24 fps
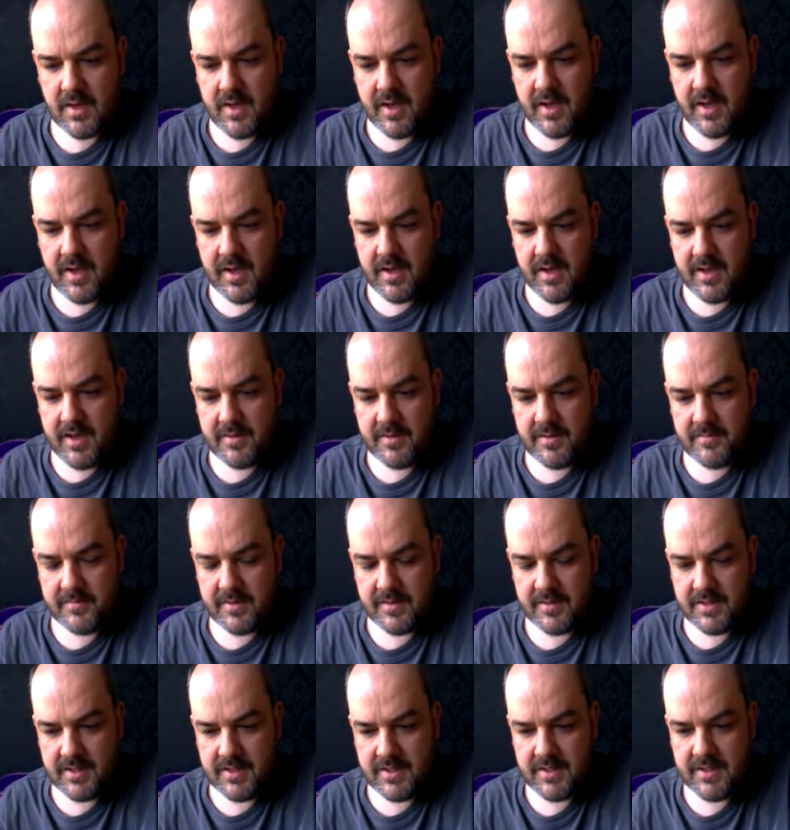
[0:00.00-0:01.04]
Um,
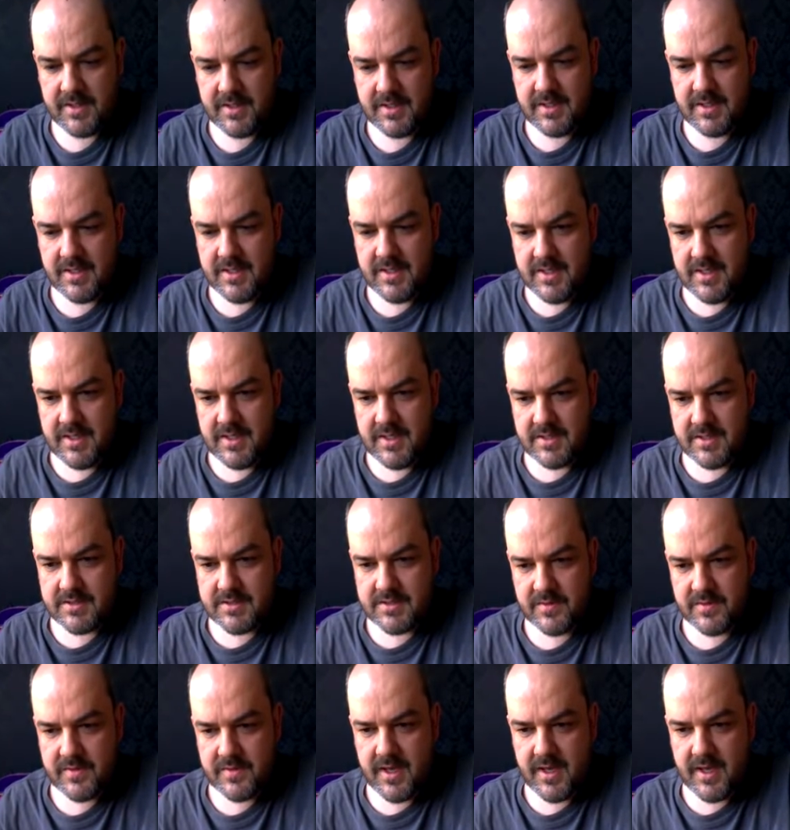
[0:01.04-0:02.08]

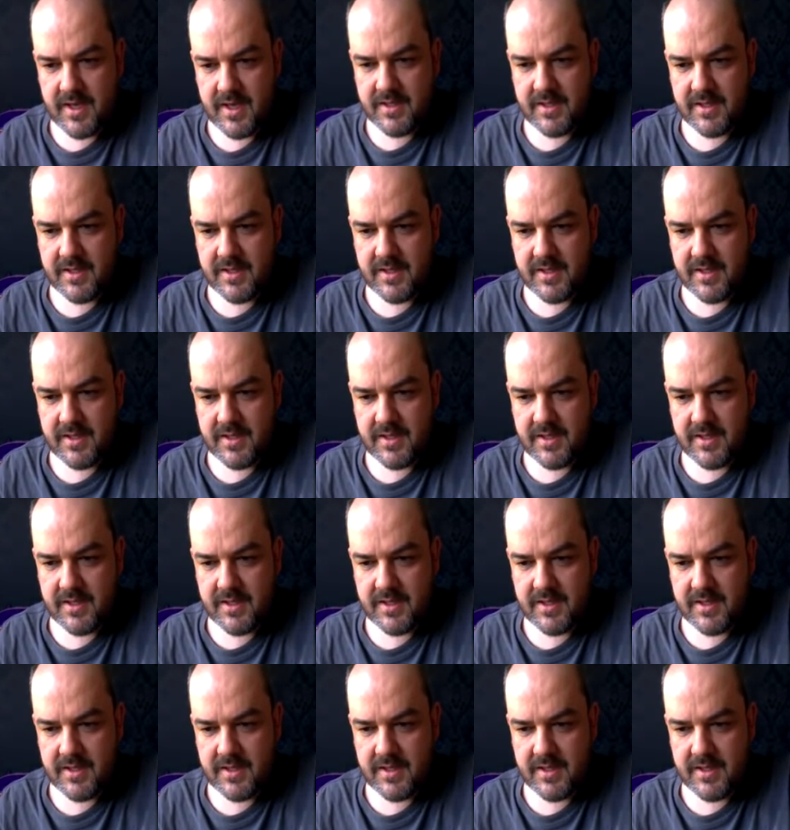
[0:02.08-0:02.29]
so yeah,